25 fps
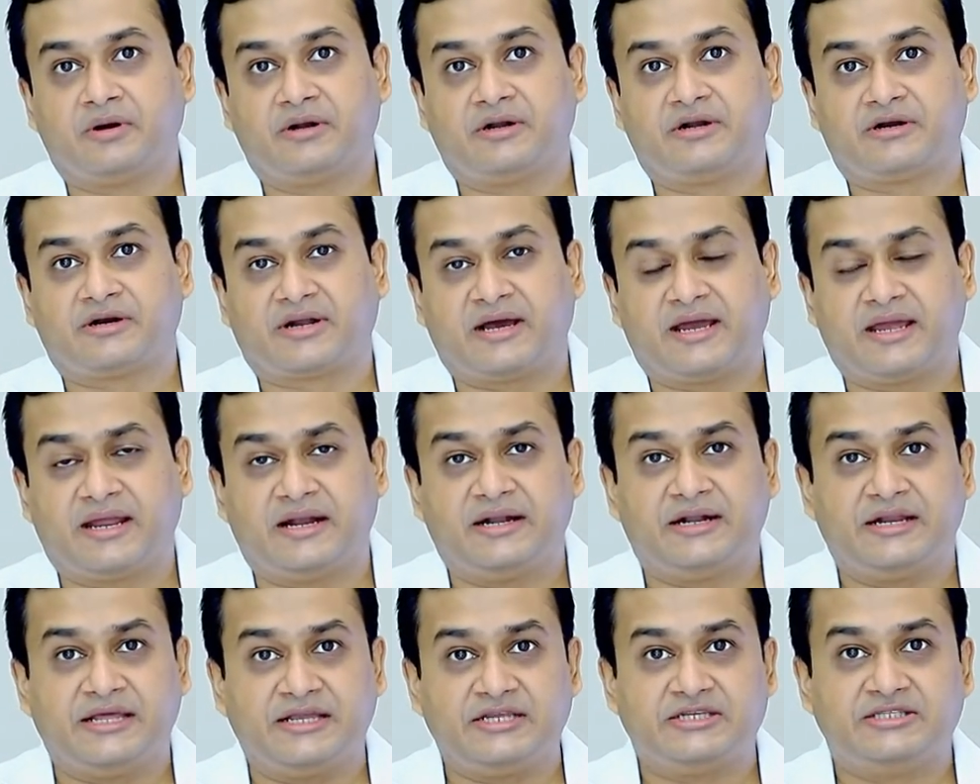Try
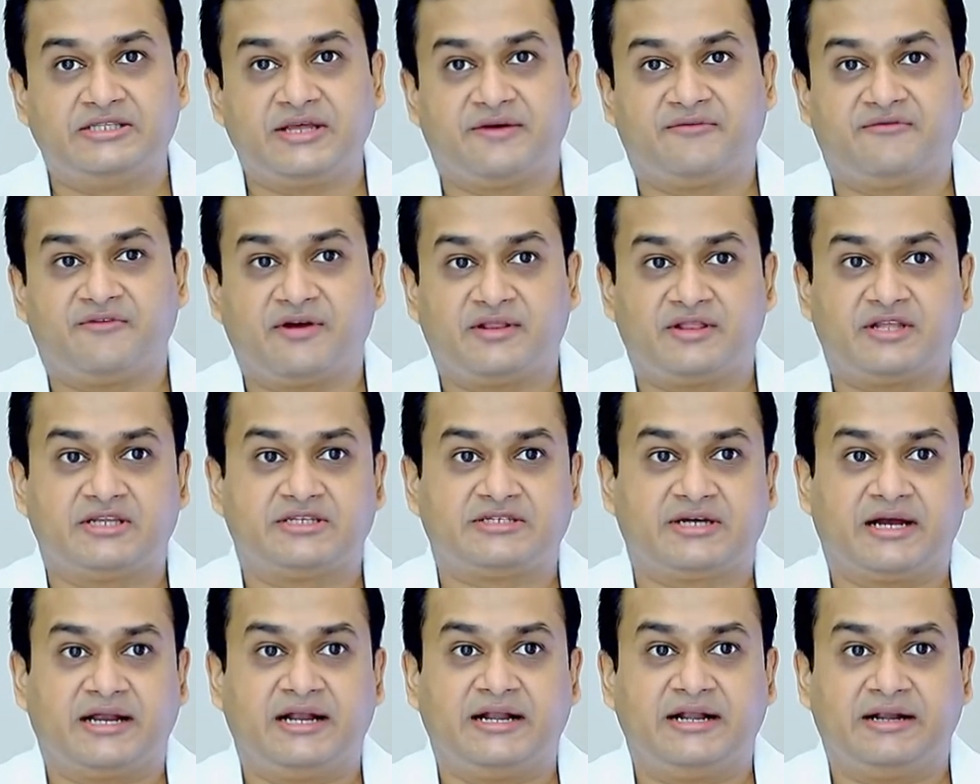and teach them when the
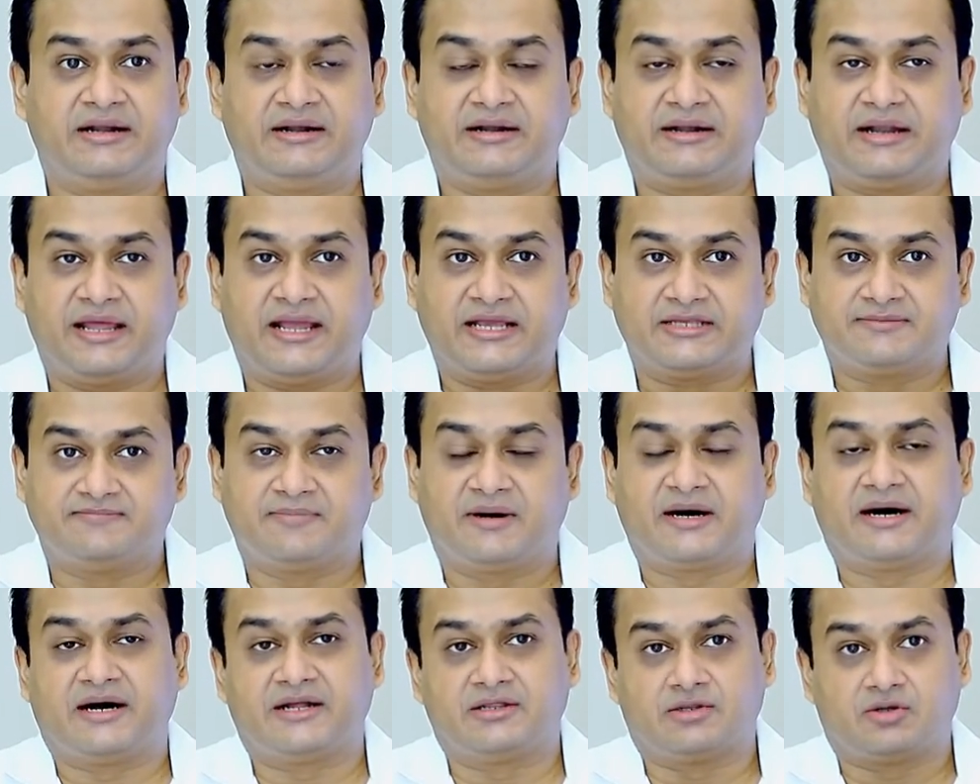child takes
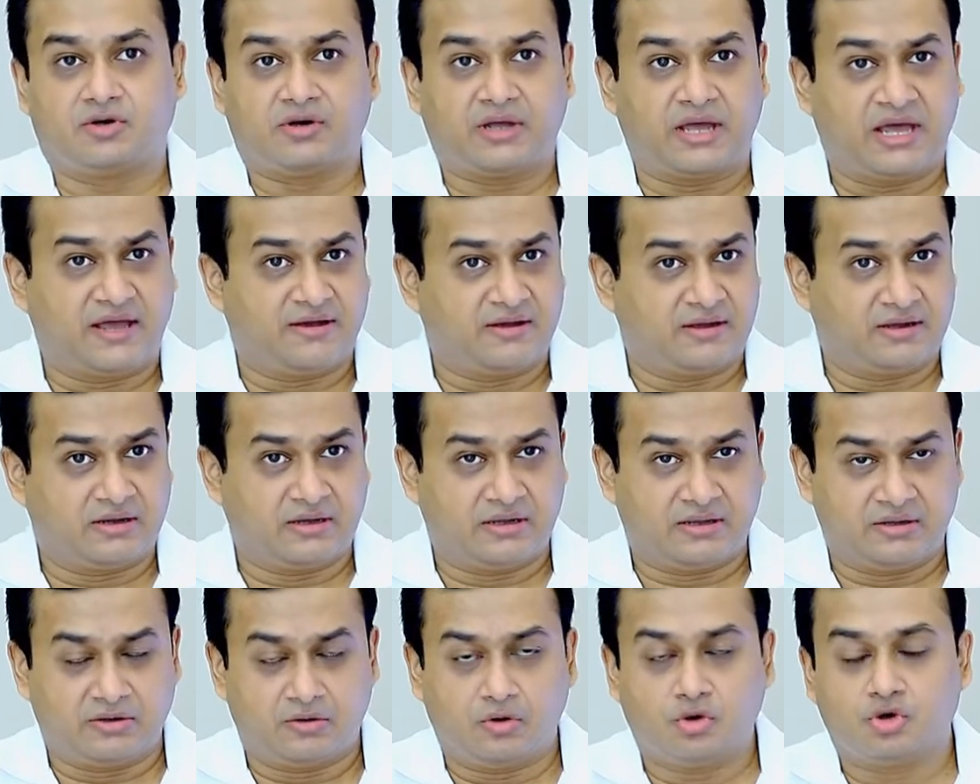bath or
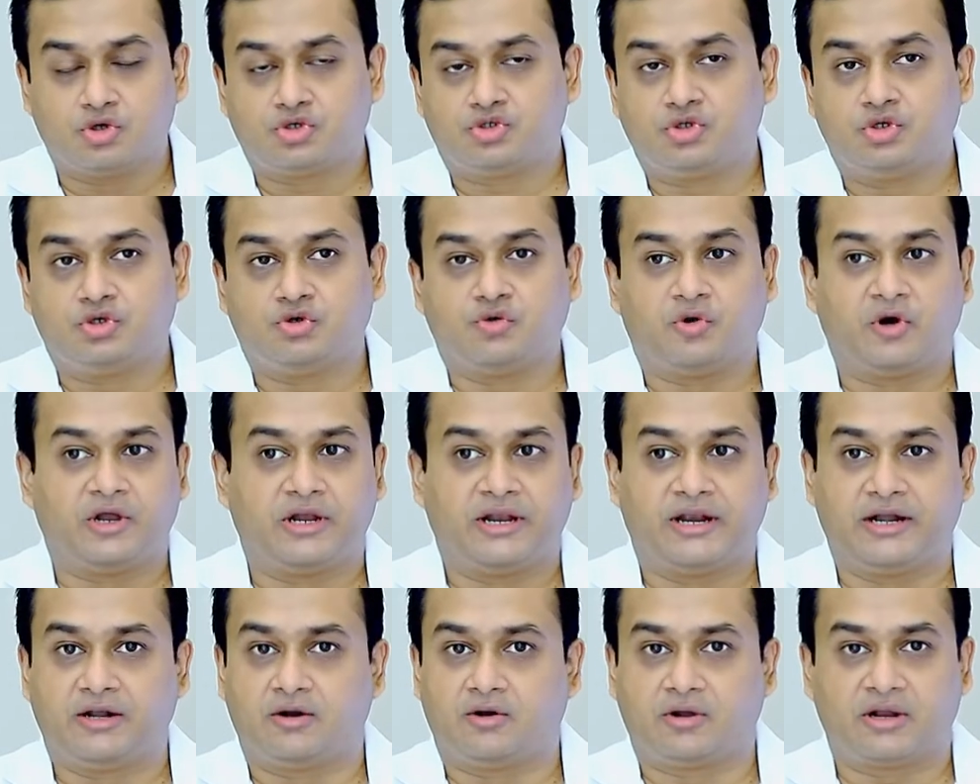goes to
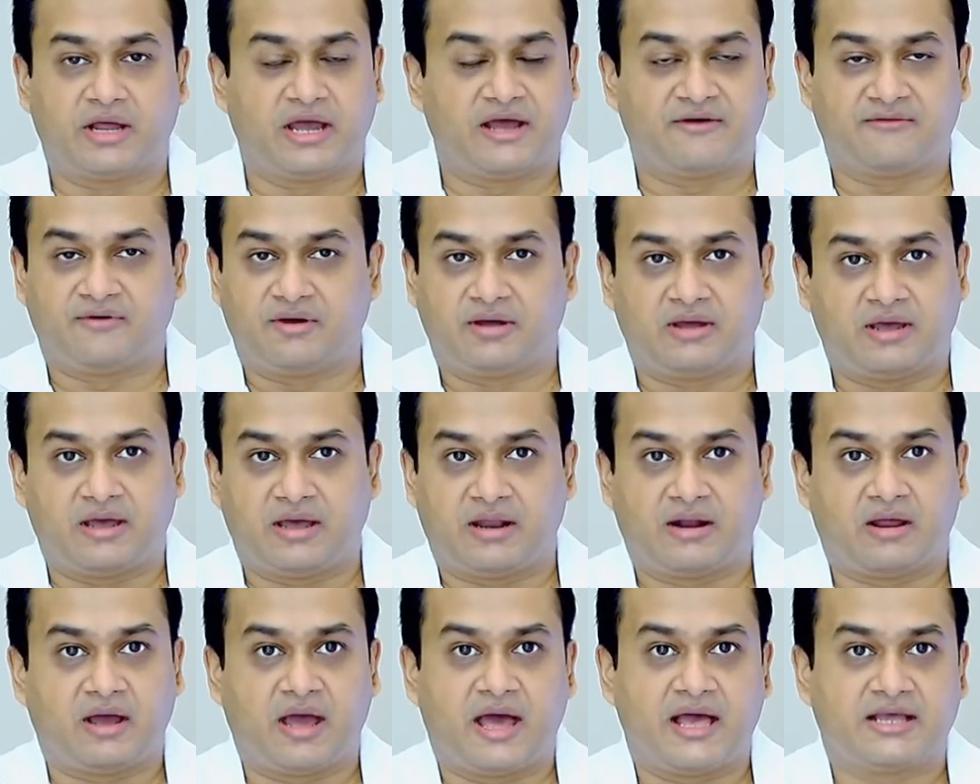toilet or
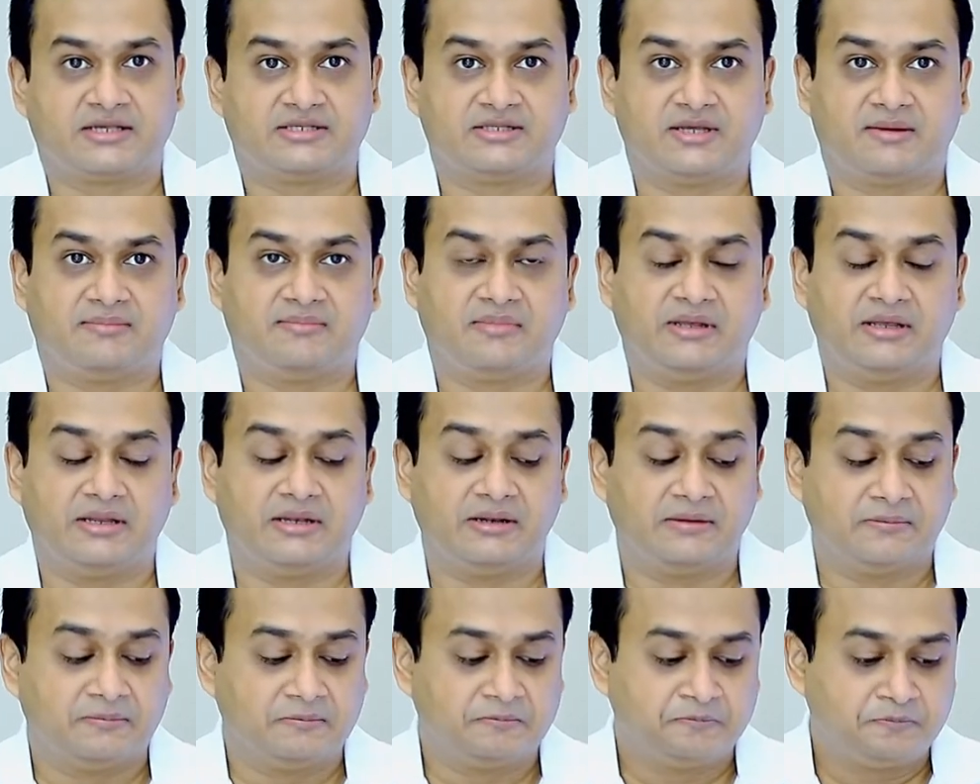has their meal.
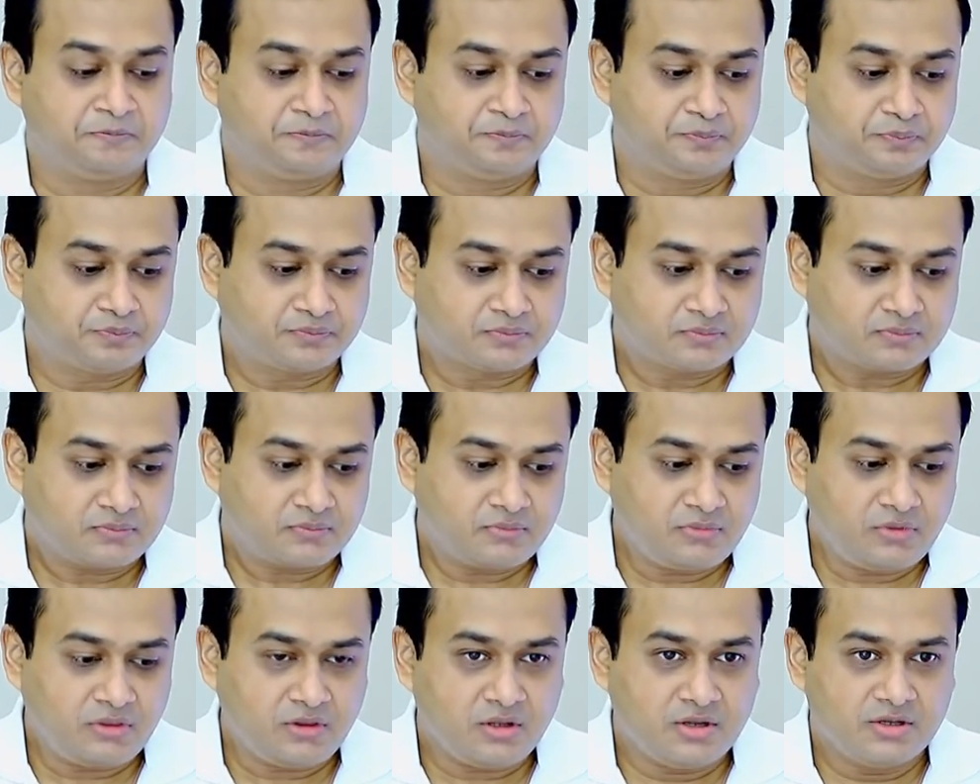
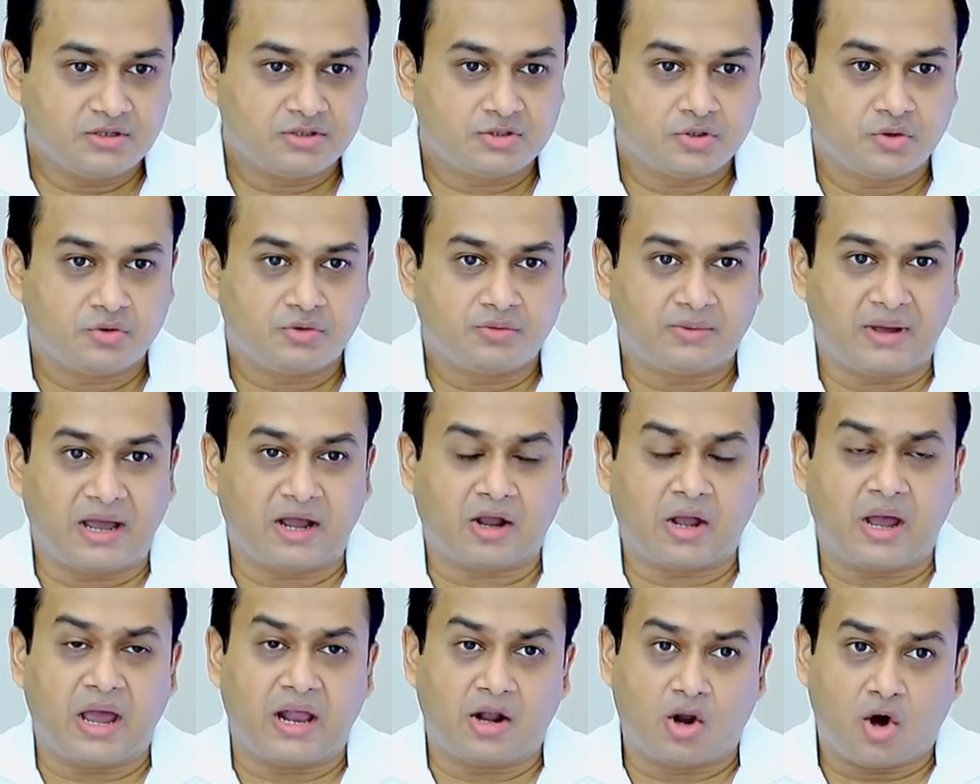So
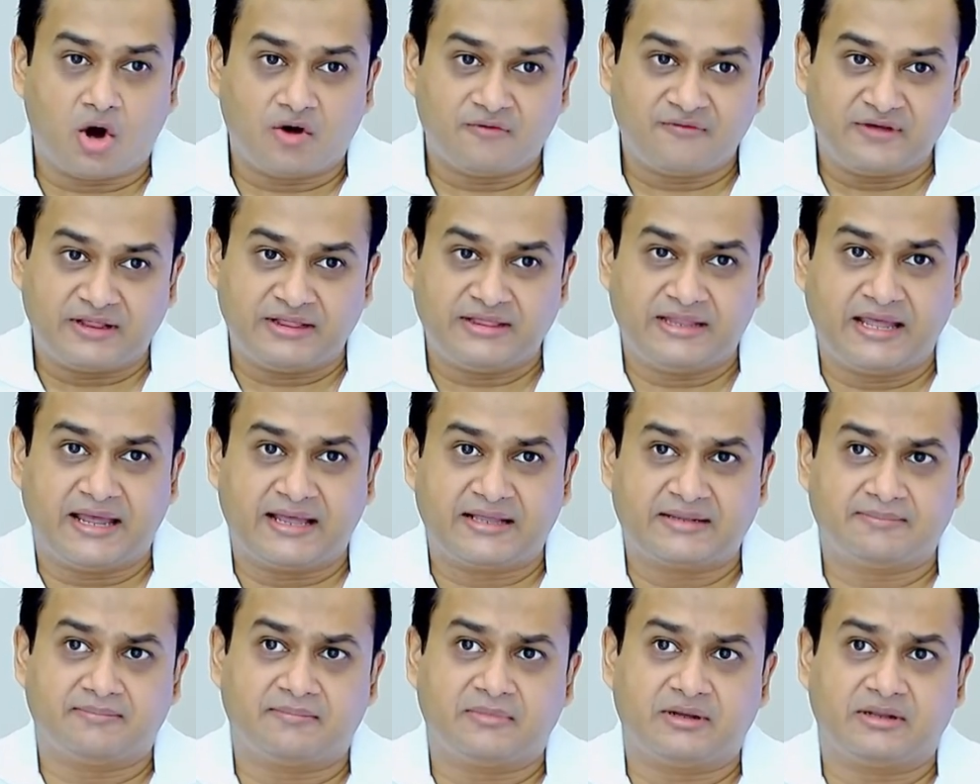along with
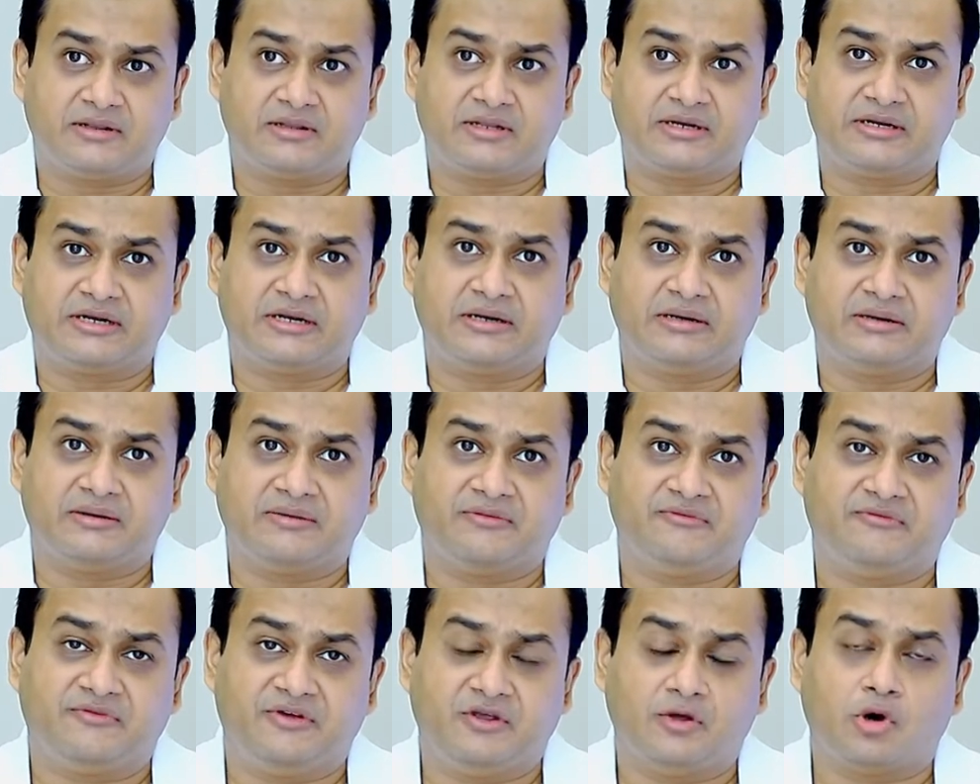that
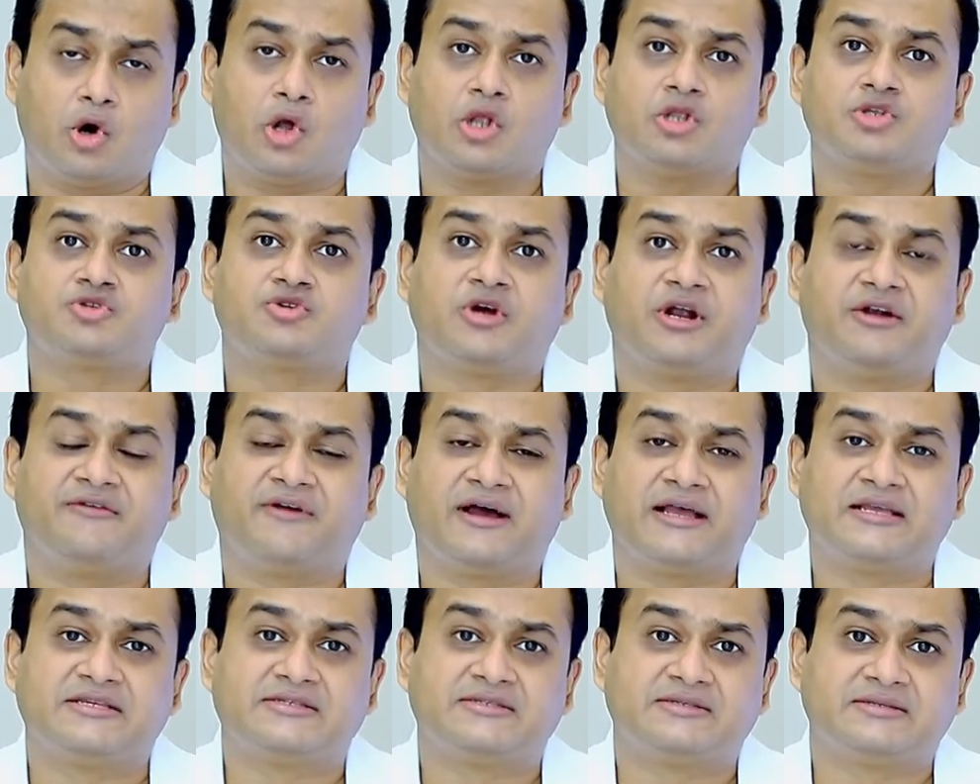we also
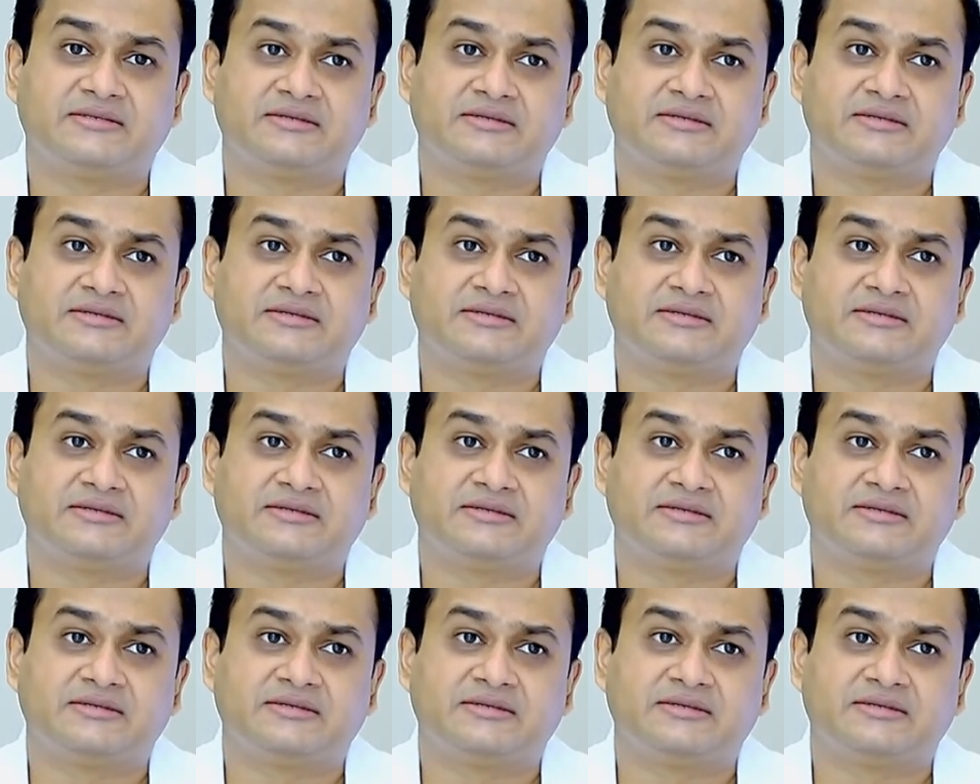advise,